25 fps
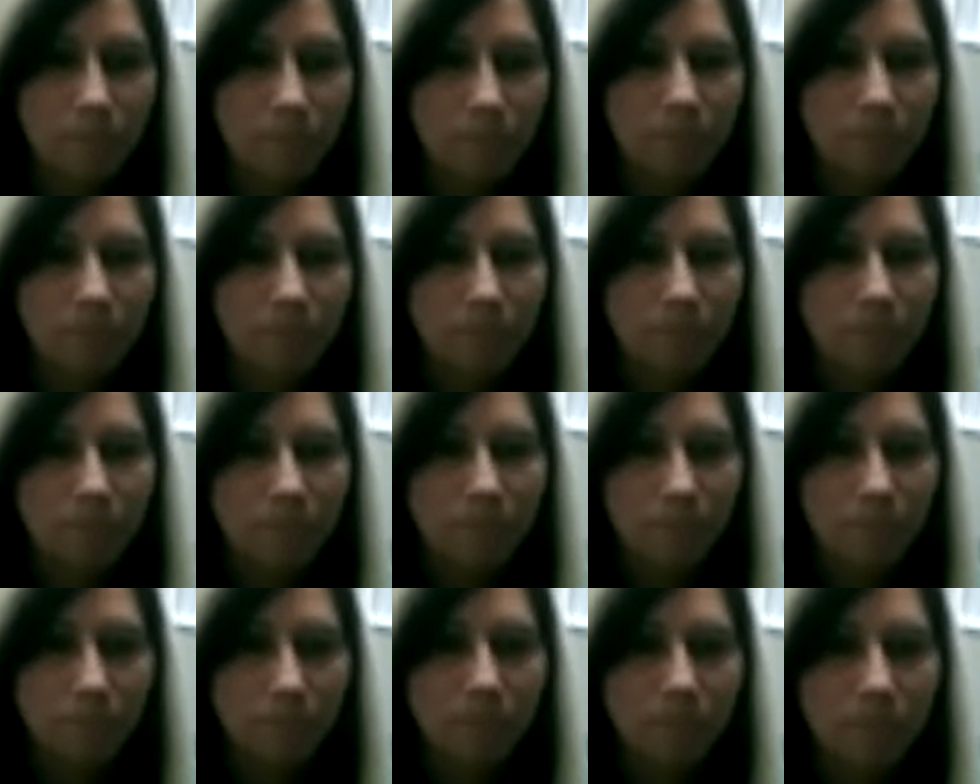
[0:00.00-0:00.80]

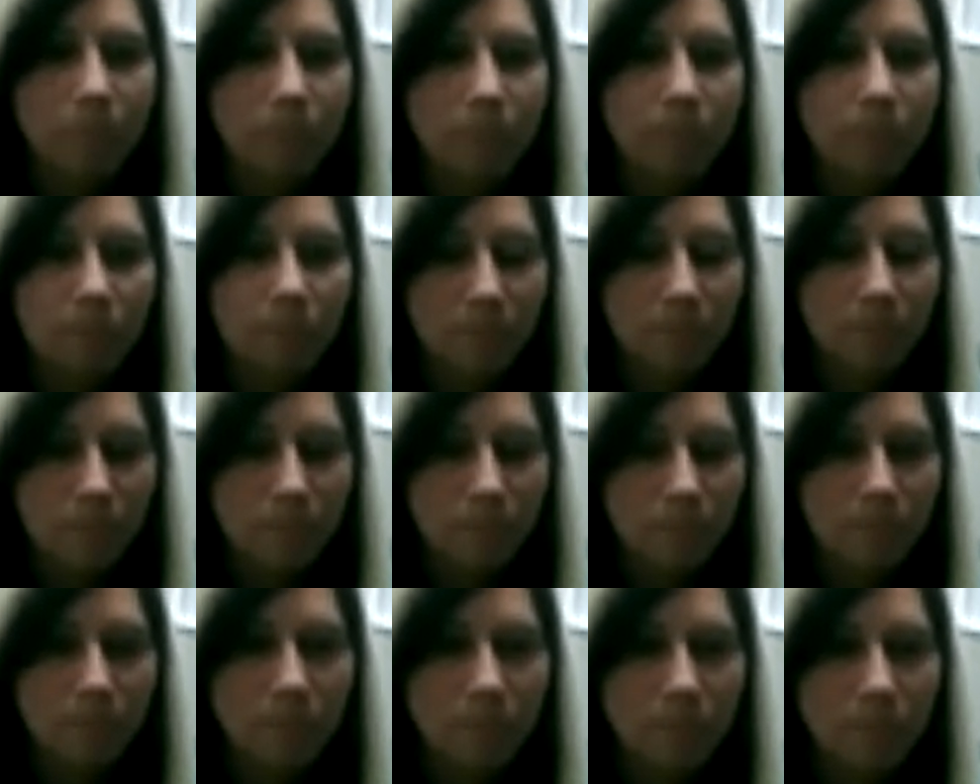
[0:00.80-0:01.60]

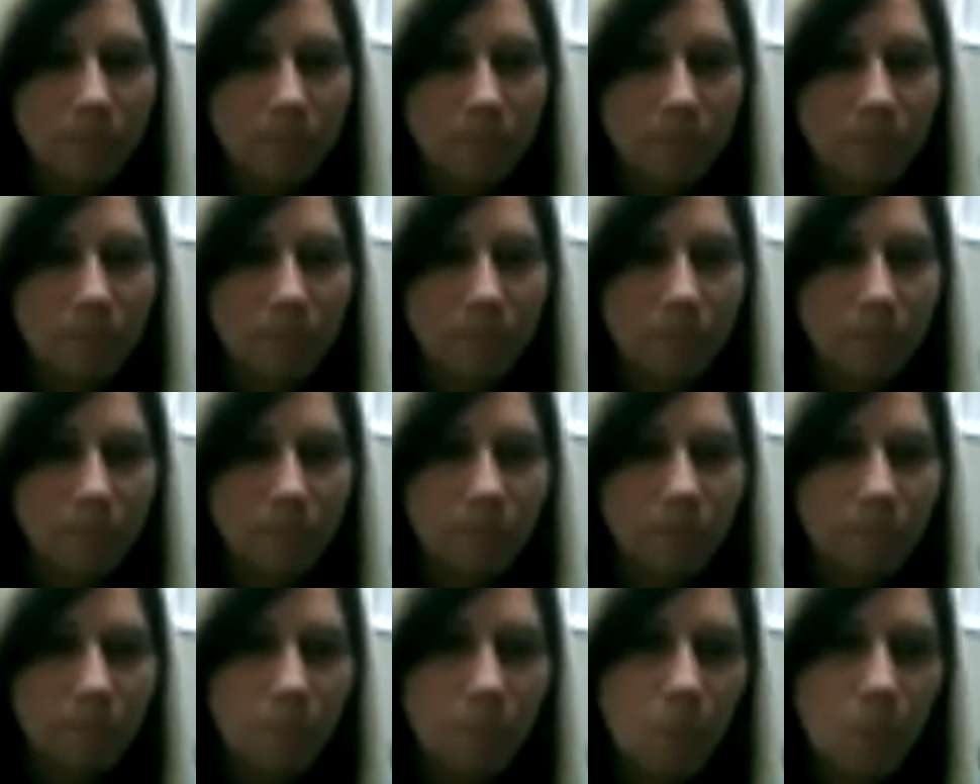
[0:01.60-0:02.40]

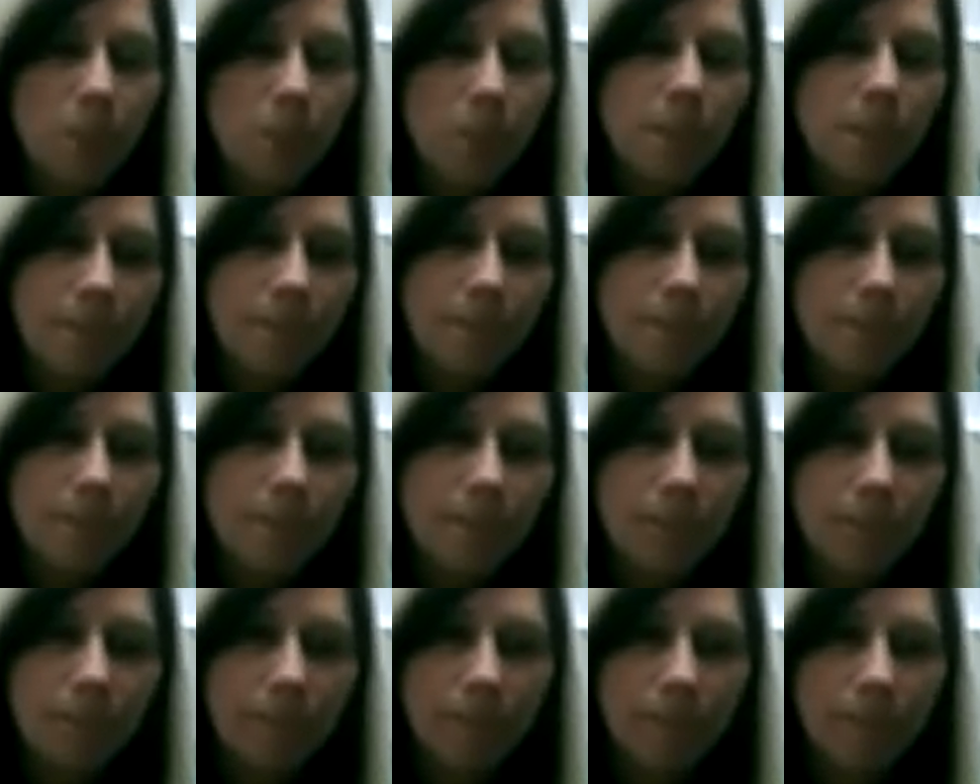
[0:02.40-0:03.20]

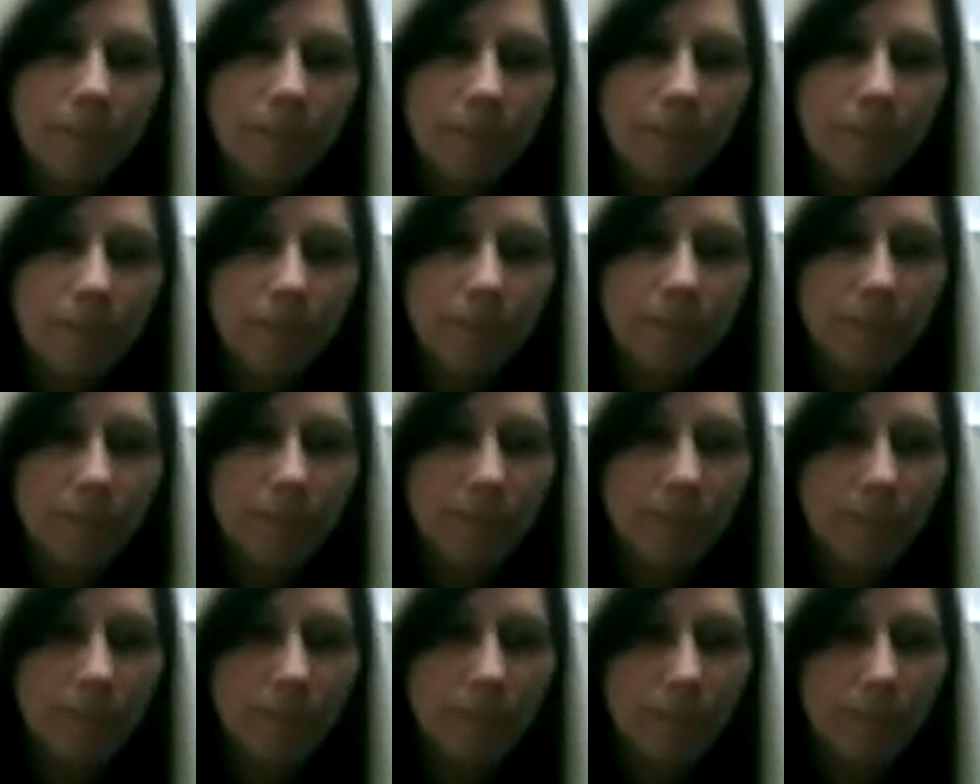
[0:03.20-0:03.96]
This person isn't speaking.